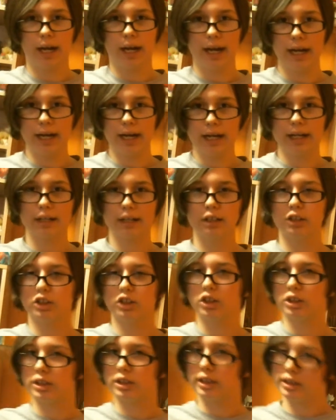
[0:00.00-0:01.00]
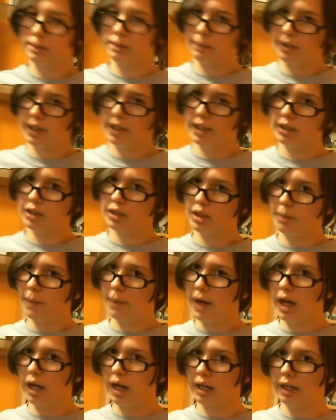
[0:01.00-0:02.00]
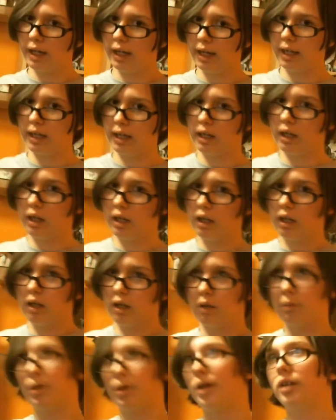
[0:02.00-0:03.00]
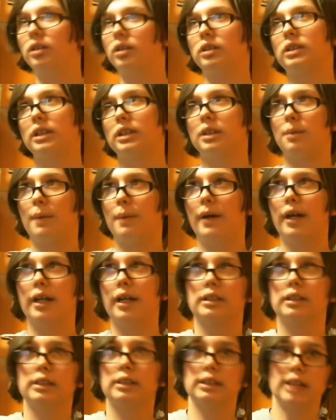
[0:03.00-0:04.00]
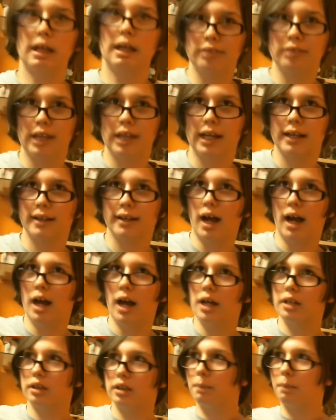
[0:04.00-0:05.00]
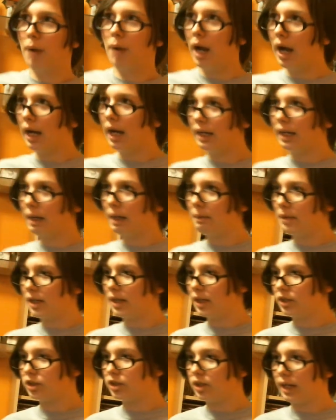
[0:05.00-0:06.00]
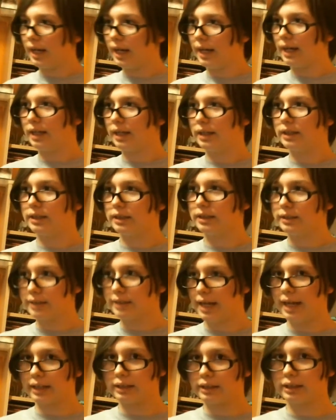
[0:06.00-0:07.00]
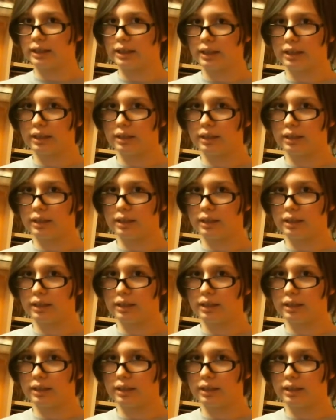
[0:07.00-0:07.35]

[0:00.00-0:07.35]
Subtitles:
hand is just disappearing into the pocket. Well, disappearing in something, not the pocket, because you can't exactly.